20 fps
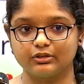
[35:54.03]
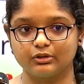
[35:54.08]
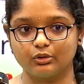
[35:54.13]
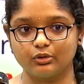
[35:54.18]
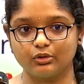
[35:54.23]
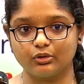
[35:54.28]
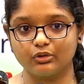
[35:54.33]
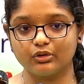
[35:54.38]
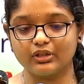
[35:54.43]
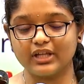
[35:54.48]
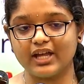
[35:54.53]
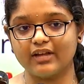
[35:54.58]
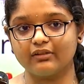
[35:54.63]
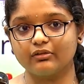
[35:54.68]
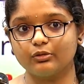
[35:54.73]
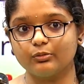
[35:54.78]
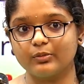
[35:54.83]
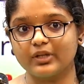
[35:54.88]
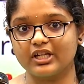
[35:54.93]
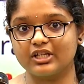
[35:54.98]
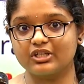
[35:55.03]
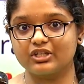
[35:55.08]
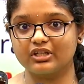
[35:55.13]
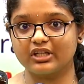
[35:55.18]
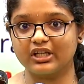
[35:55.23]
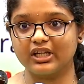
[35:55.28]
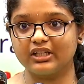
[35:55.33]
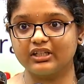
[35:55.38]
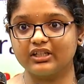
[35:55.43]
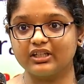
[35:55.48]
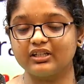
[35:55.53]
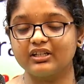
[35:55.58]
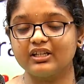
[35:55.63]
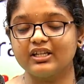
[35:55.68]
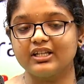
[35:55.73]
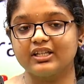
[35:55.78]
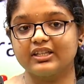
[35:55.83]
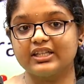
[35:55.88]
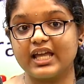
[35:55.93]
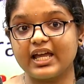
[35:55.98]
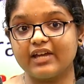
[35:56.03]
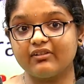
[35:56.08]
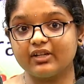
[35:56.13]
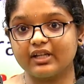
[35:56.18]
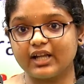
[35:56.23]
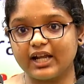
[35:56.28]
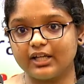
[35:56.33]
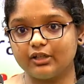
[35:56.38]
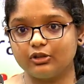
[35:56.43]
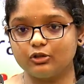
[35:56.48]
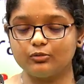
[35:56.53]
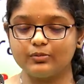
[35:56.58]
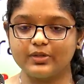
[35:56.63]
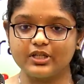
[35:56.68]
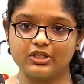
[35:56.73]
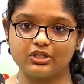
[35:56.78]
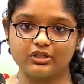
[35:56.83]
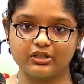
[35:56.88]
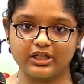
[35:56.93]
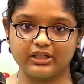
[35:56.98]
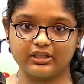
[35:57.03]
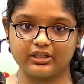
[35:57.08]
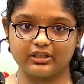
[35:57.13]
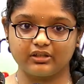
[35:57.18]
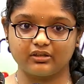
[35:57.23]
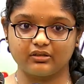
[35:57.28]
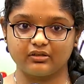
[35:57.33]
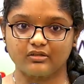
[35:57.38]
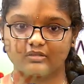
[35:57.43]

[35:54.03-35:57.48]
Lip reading: don't know they have to be educated, they have a right to be educated.